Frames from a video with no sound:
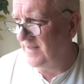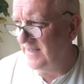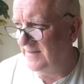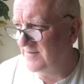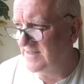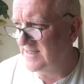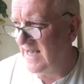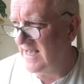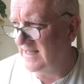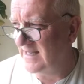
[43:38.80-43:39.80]
and even
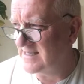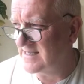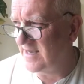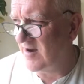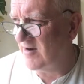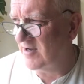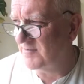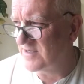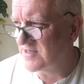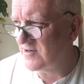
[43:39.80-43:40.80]
today, that's the
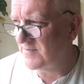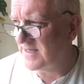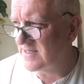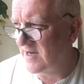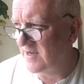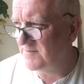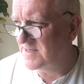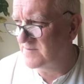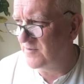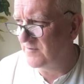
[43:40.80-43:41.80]
argument so many times
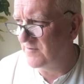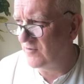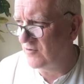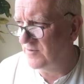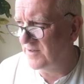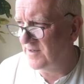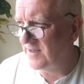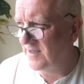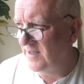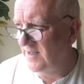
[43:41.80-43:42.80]
is put forward, that
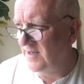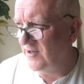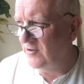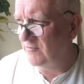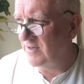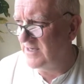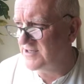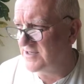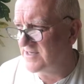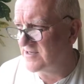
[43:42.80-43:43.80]

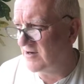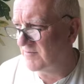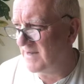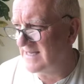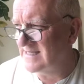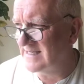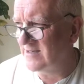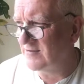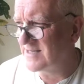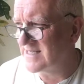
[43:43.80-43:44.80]
religion is dogmatic,
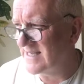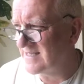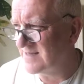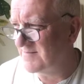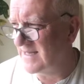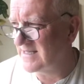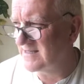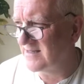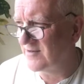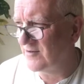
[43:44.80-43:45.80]
or it's
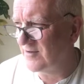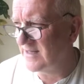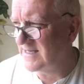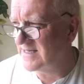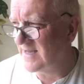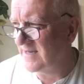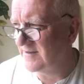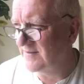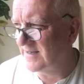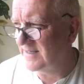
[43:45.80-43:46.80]
sentimental, and all of these kind
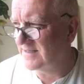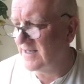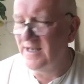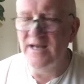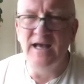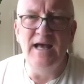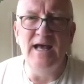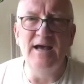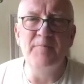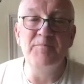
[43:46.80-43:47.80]
of things.
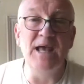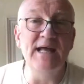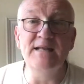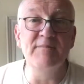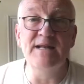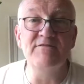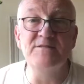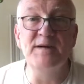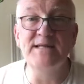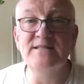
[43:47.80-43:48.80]
And in many
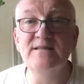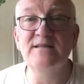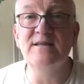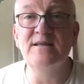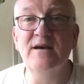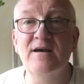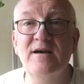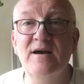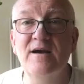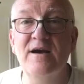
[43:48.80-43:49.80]
respects,
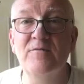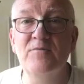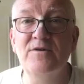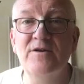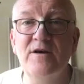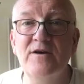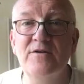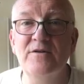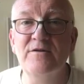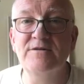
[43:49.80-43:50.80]
I wouldn't
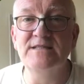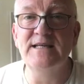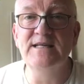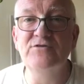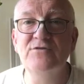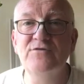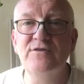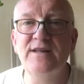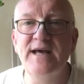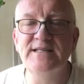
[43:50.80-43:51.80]
argue that there isn't any truth
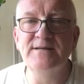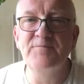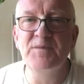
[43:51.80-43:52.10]
to that.